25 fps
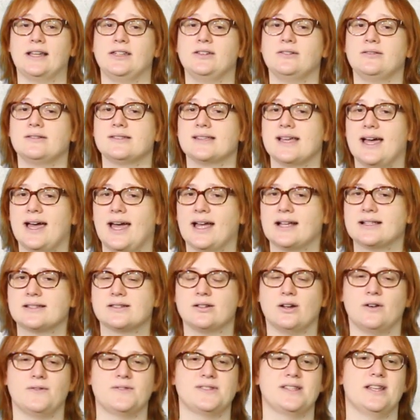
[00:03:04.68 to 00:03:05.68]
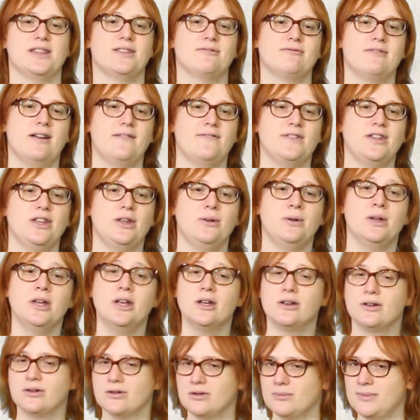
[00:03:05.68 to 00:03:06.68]
annual tax to offset the revenue
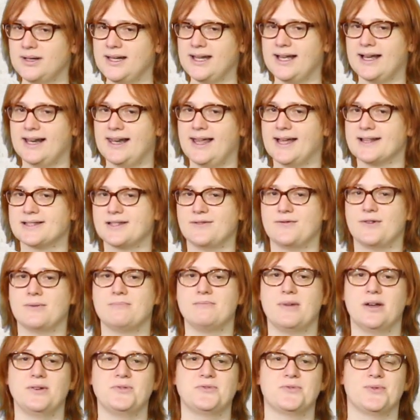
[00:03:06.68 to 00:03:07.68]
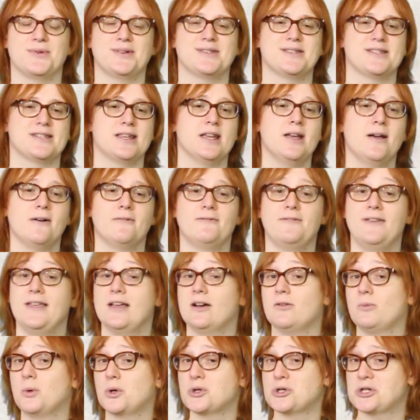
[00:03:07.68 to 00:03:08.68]
normally collected from motorists
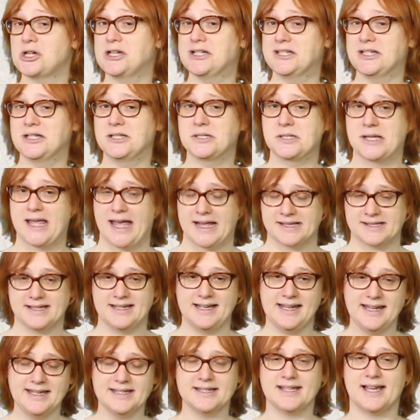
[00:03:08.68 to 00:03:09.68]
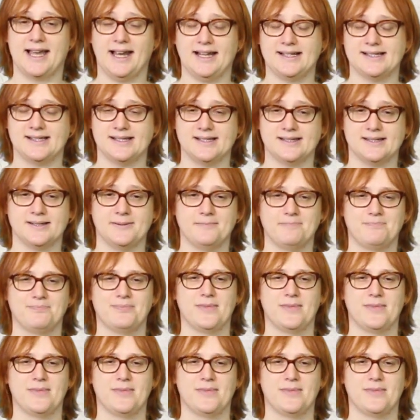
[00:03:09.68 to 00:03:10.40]
via Washington's gasoline taxes.